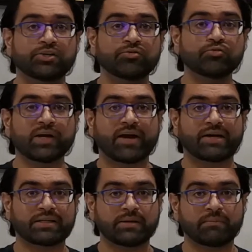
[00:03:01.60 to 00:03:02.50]

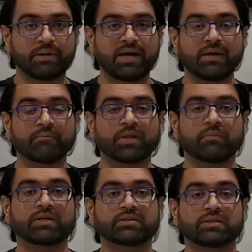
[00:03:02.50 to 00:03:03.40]
2-character play,
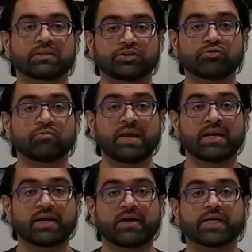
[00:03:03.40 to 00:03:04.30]
basically 2
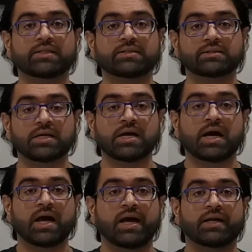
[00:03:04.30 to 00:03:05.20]
main characters,
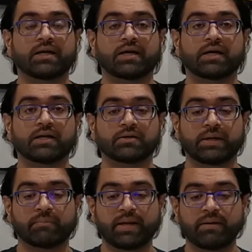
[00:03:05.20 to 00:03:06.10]
and
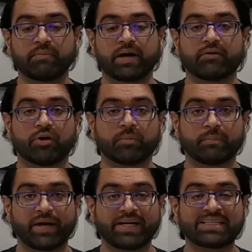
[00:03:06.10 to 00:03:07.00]
they're played by Robert
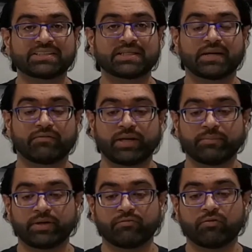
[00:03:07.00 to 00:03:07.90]
Pattinson and
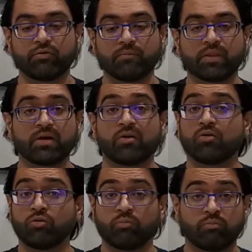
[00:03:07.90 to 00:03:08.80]
William Dafoe,
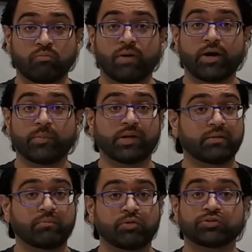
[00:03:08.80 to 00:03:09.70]
who, in my
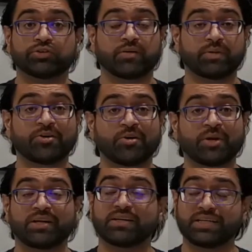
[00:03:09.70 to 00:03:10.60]
opinion, both should have been
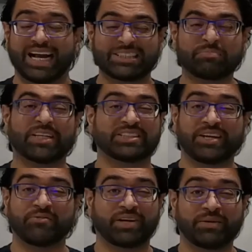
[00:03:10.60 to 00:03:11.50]
nominated,
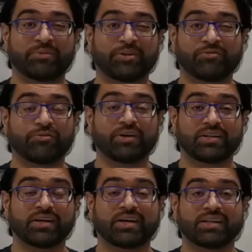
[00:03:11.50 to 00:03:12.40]
especially William Dafoe.
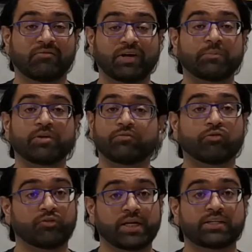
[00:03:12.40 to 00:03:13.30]
I think William
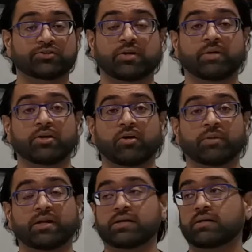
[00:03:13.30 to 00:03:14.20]
Dafoe really should have been
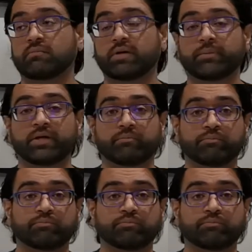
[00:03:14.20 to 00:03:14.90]
nominated. Maybe